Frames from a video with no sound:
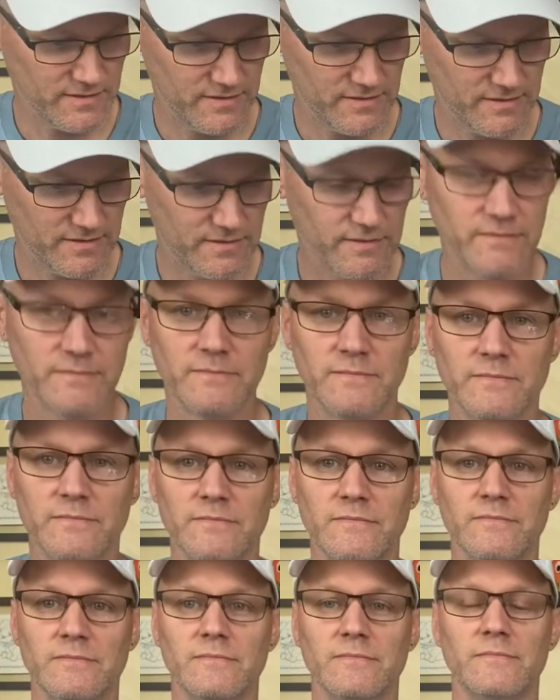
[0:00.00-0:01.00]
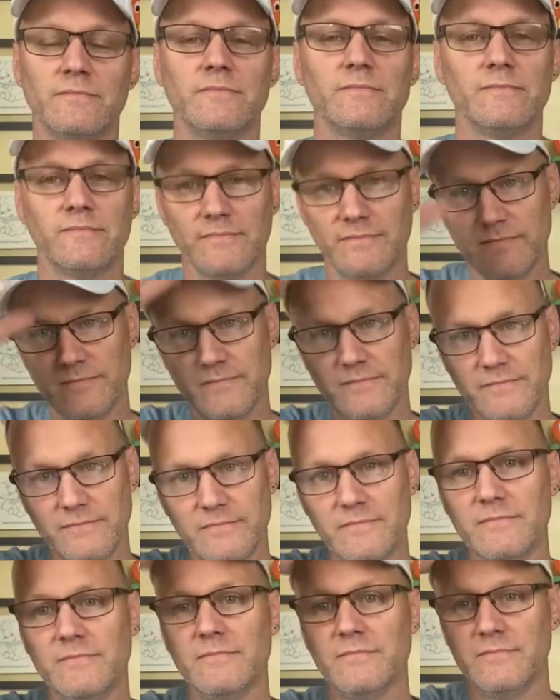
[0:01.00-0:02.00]

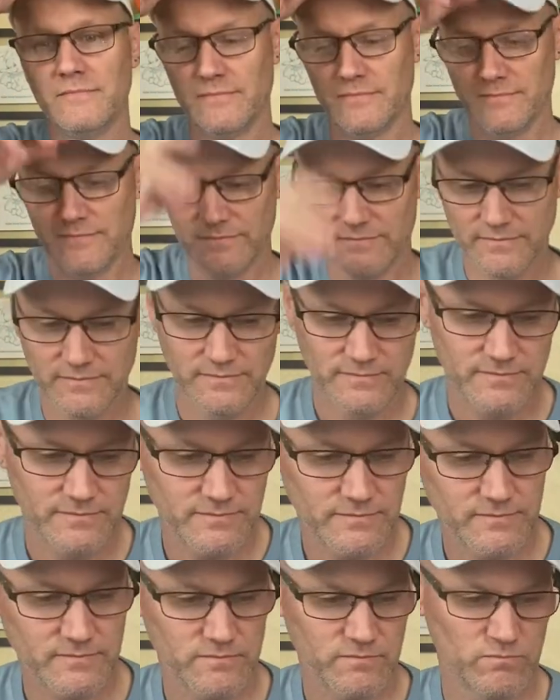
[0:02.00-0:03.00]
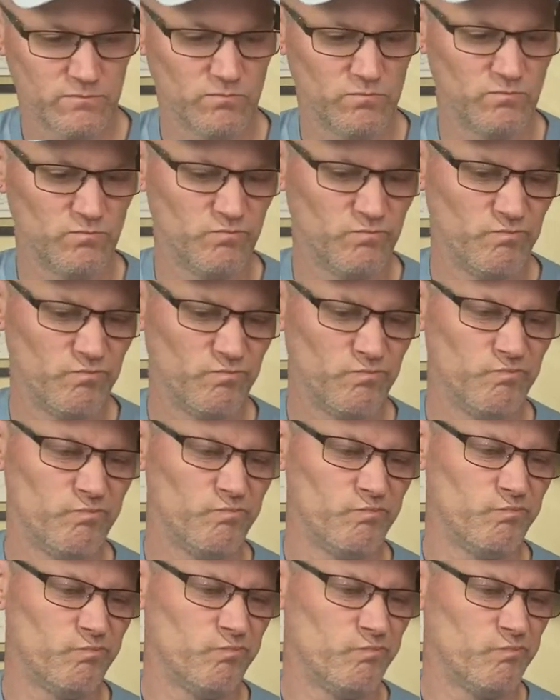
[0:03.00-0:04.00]

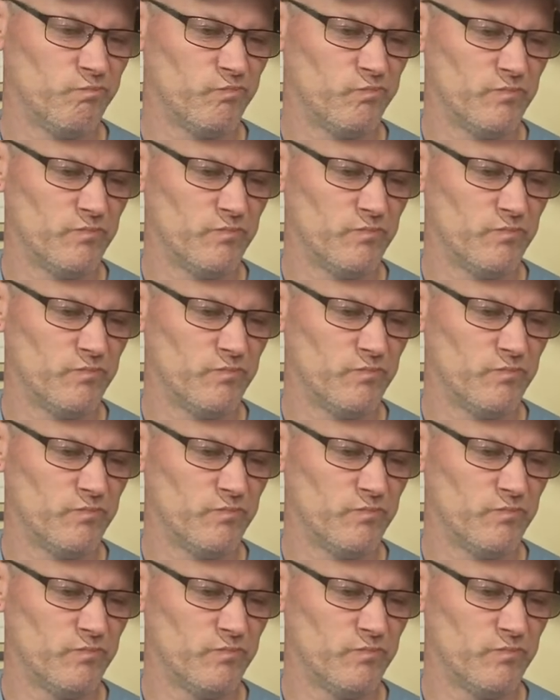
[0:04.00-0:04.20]
No words are spoken by the person on screen.